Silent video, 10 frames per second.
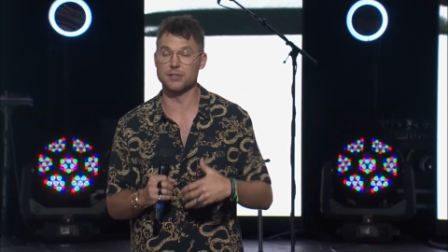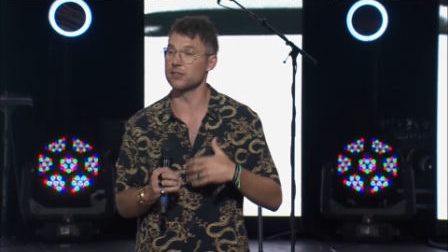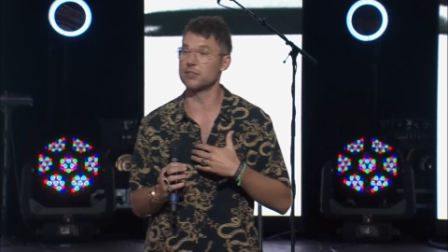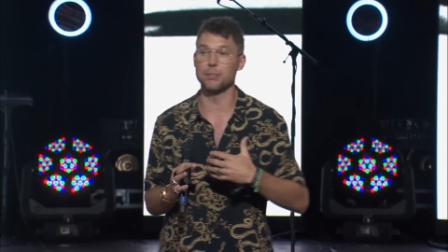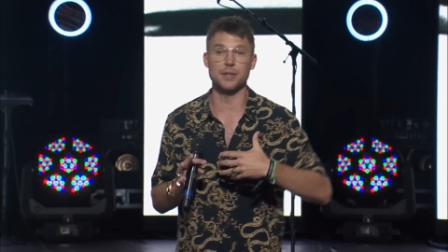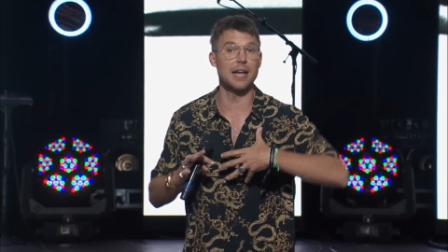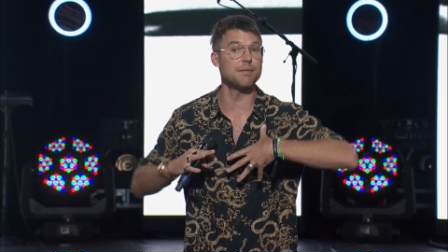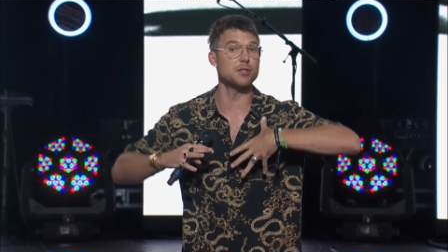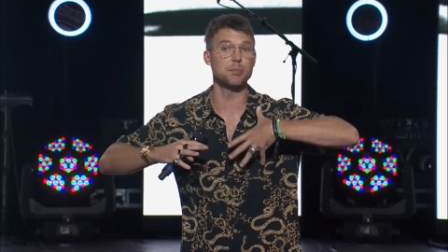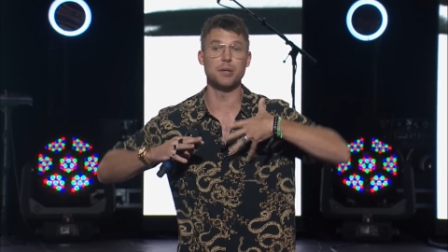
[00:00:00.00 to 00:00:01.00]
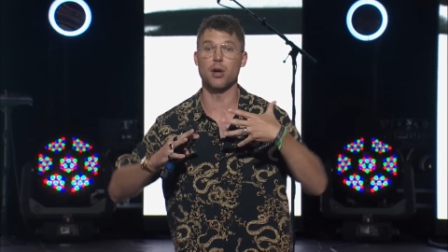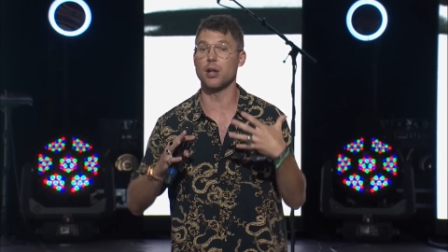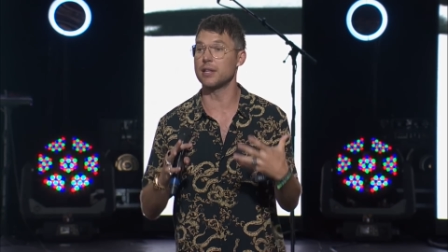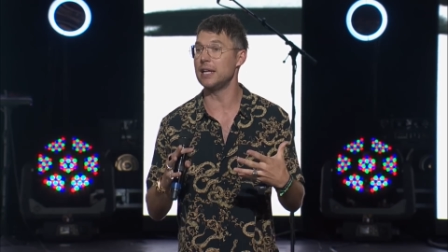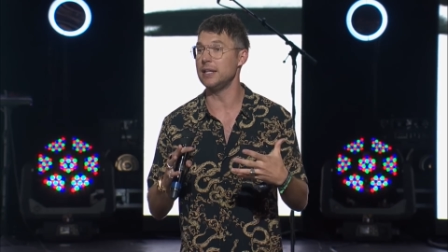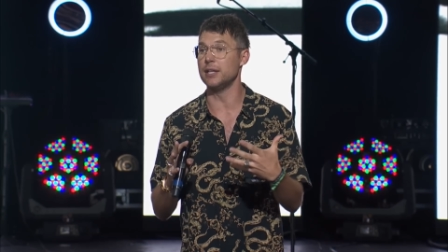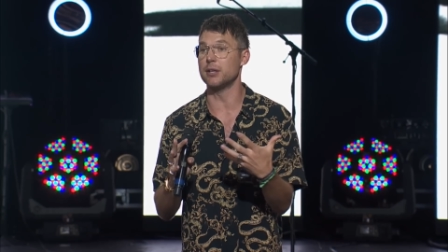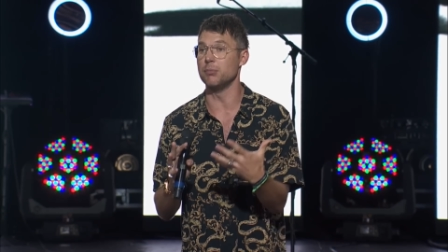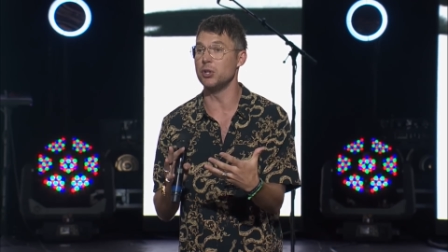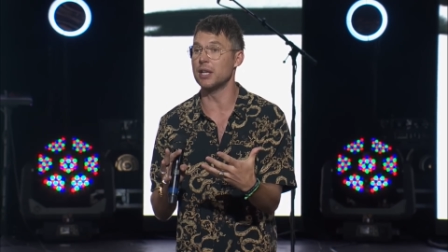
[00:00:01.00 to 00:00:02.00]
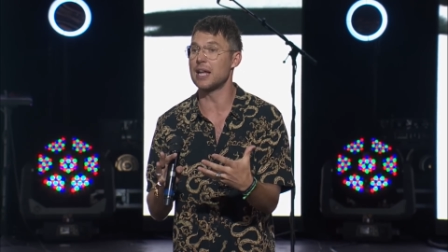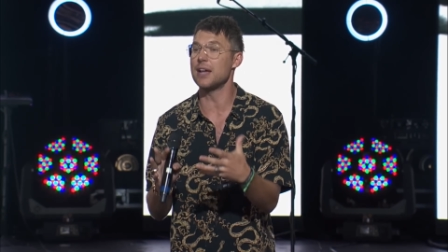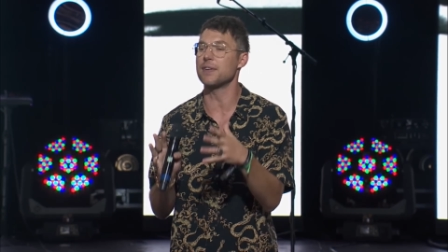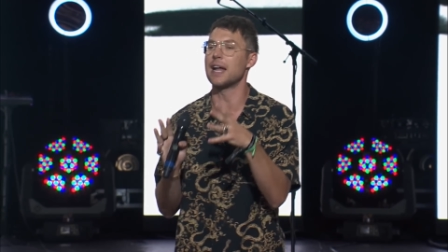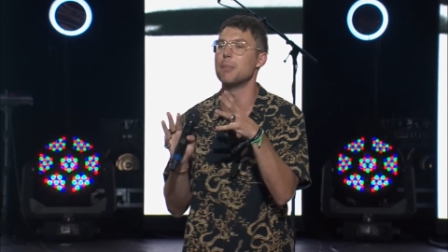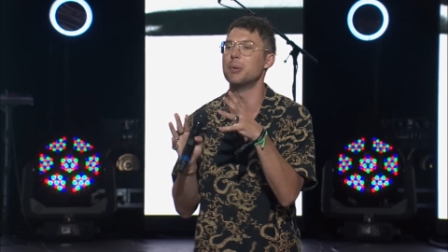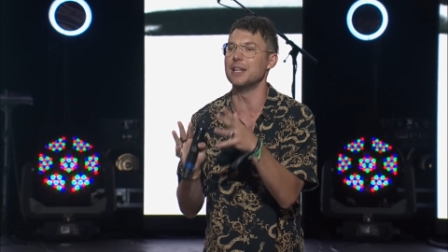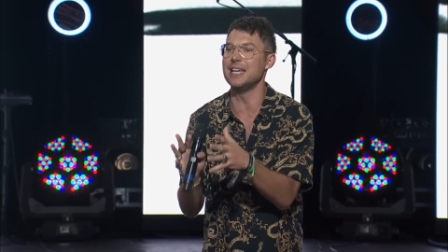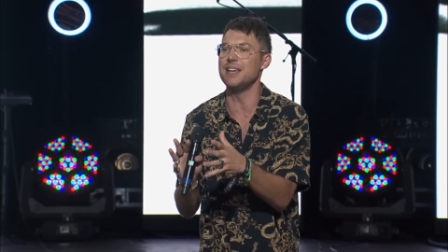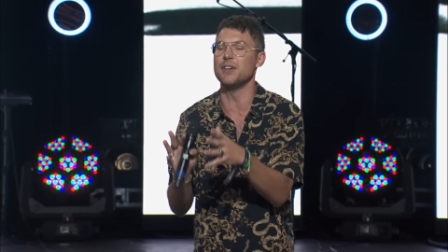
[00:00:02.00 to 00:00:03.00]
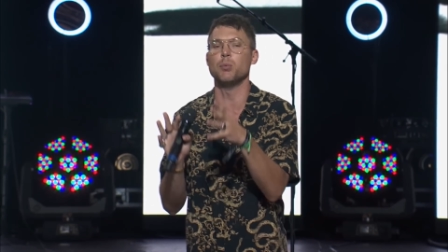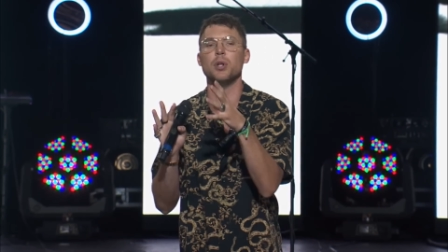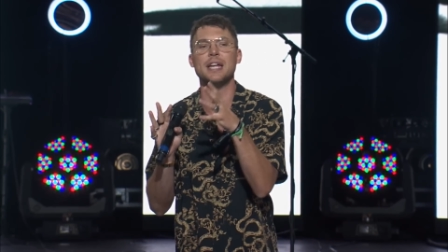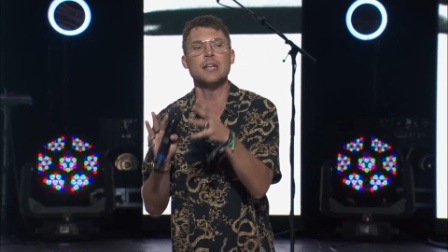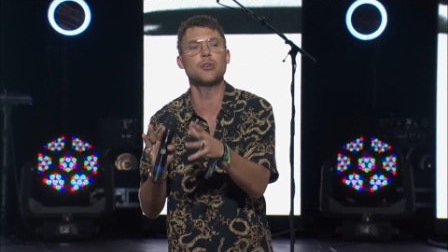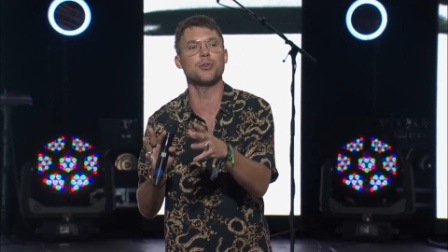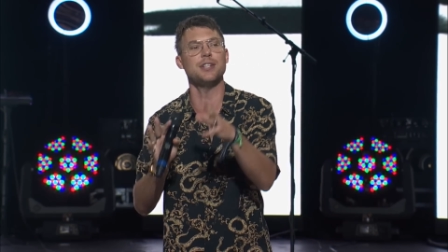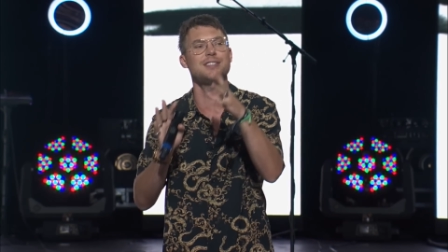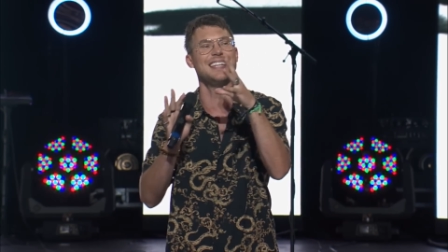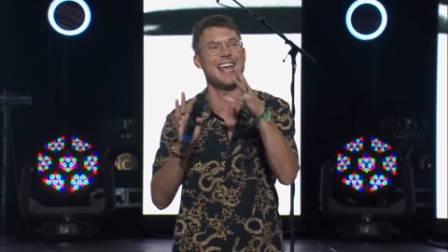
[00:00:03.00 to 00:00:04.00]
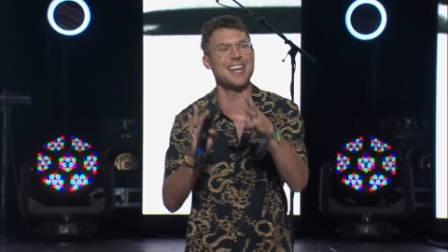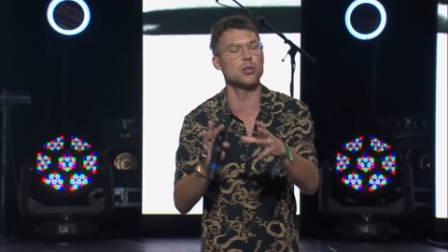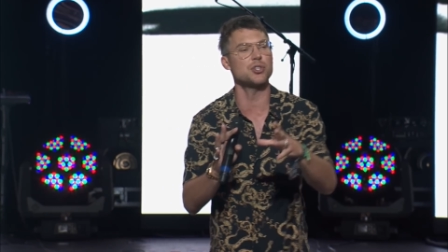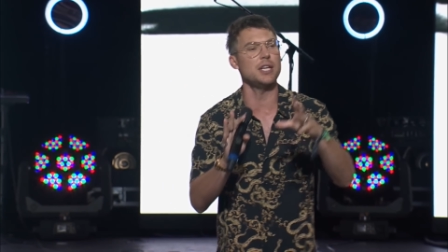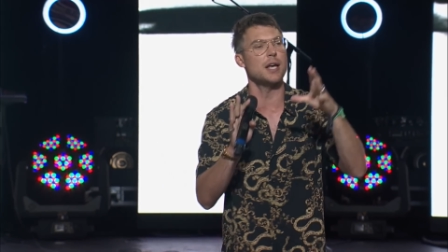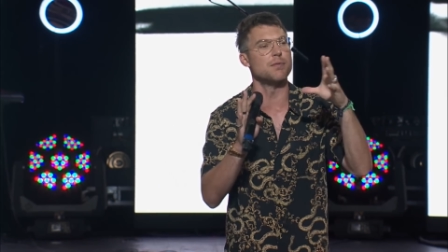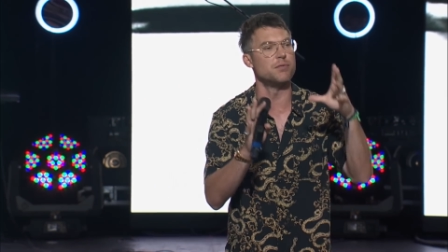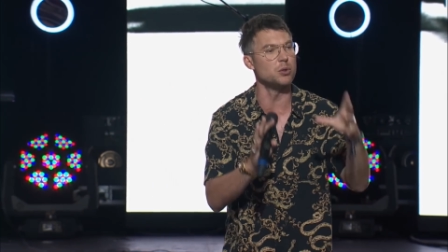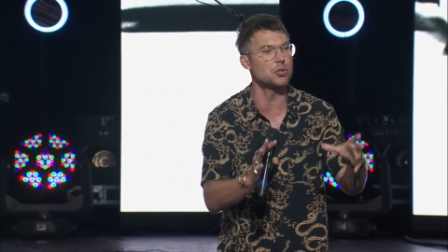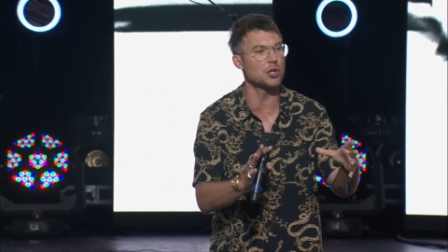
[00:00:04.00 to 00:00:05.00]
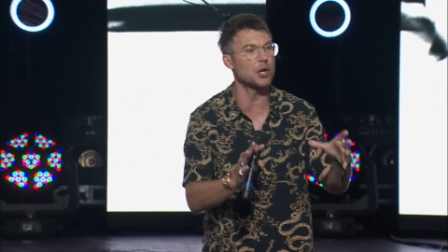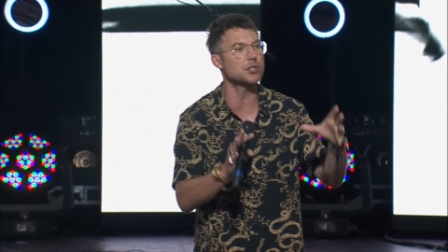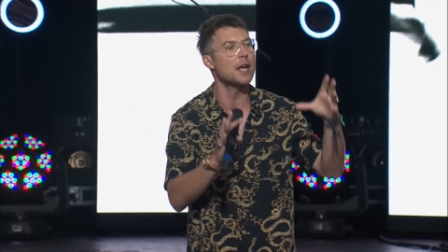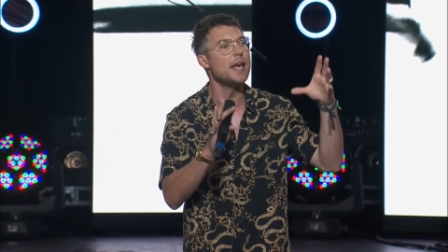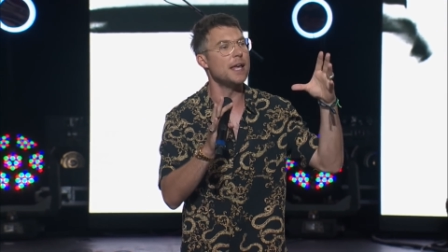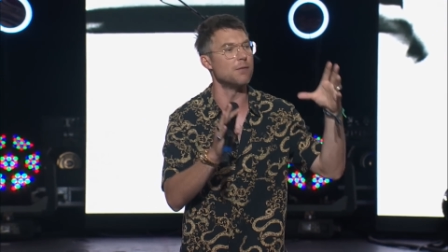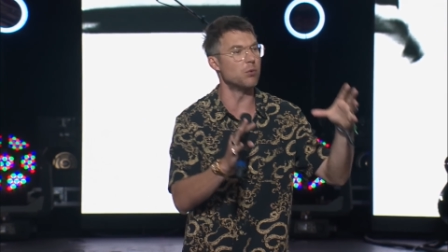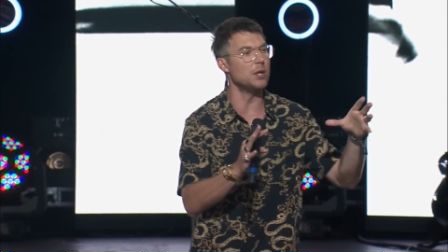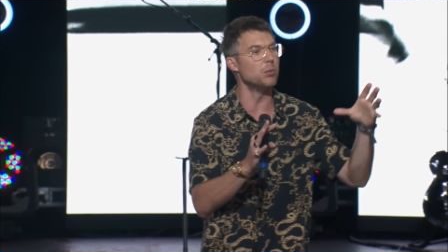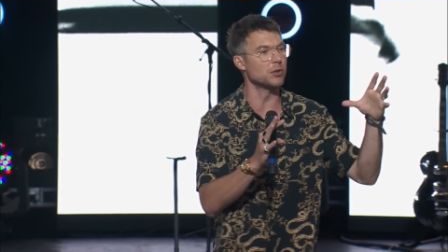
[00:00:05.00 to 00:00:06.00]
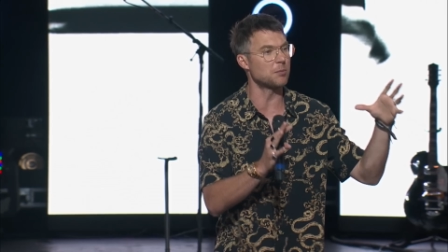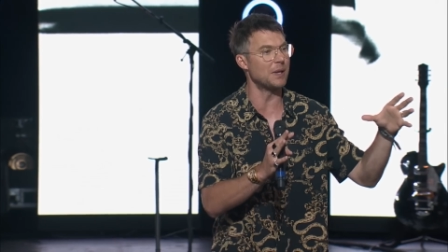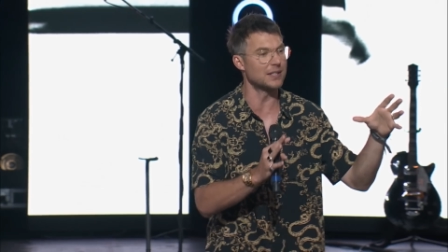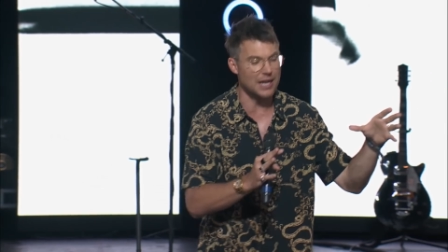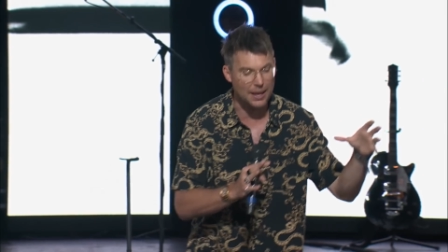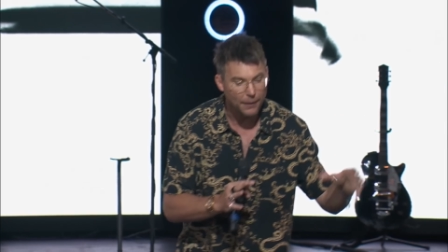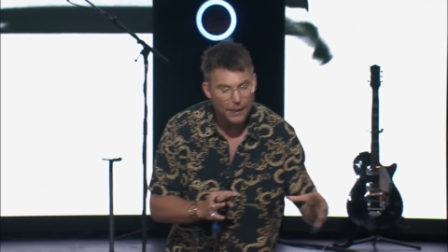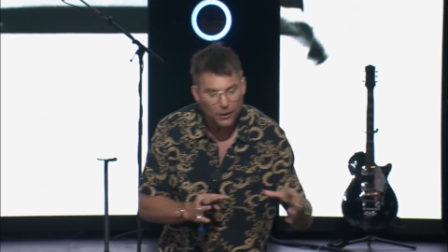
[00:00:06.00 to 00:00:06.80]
This is something I've just been on lately in community life, and I believe it will increase the energy of VOUS Church if we will spend time.